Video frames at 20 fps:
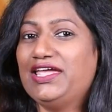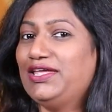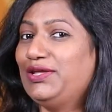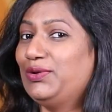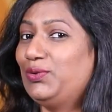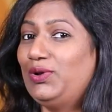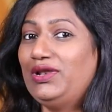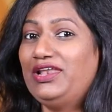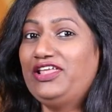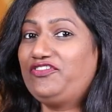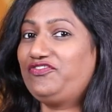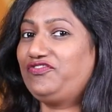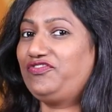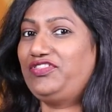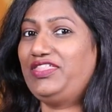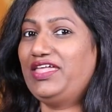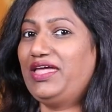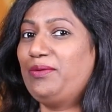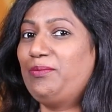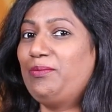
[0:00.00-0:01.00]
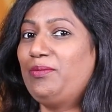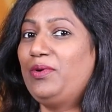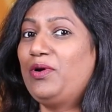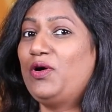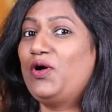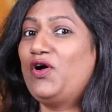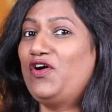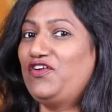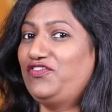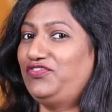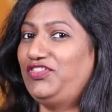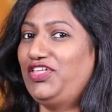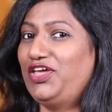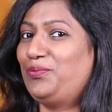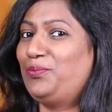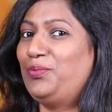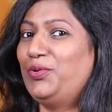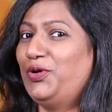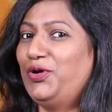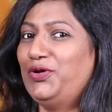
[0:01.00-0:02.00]
you lift them off
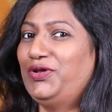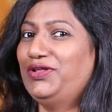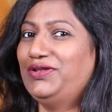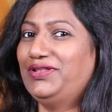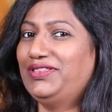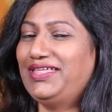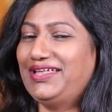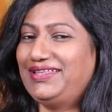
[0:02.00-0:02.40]
their burden